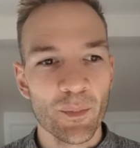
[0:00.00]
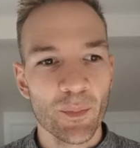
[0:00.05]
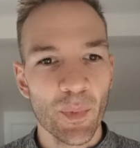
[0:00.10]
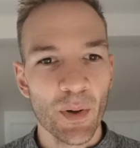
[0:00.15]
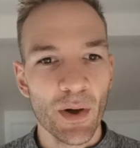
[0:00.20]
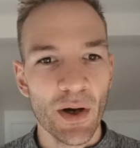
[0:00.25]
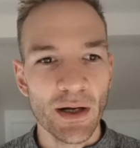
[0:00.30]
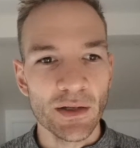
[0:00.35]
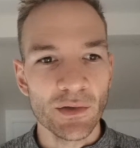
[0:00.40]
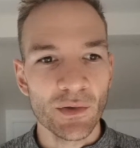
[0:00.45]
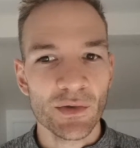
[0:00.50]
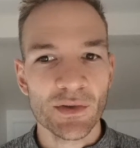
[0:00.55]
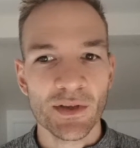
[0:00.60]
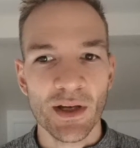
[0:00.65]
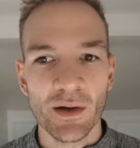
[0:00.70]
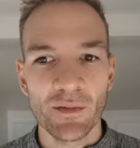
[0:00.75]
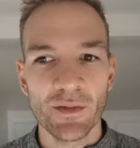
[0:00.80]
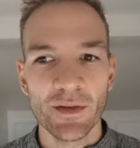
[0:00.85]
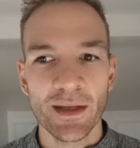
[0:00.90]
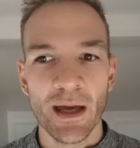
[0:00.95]
putting
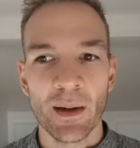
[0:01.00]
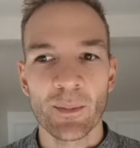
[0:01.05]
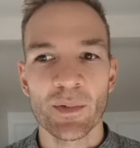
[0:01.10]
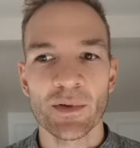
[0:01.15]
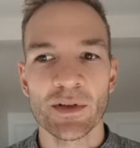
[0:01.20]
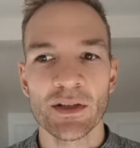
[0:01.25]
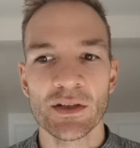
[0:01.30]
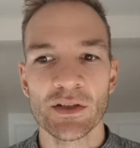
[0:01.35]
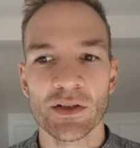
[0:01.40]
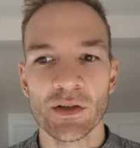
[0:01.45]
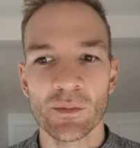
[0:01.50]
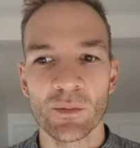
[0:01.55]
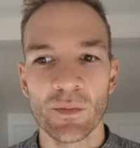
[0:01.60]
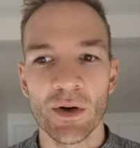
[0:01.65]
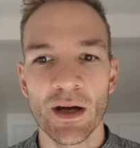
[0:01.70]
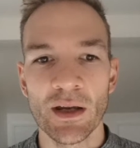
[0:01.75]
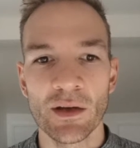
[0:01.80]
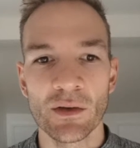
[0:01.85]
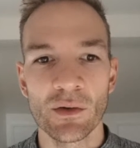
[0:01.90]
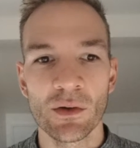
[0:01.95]
yourself in that position
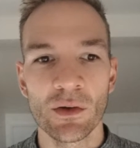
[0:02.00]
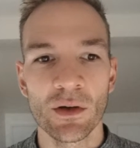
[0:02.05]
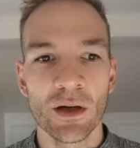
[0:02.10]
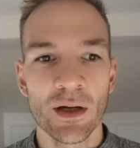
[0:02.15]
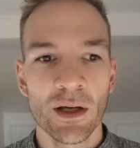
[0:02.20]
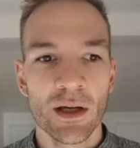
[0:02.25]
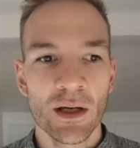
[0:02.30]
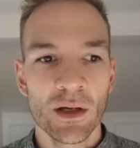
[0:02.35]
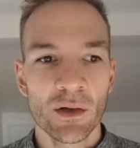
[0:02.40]
where you're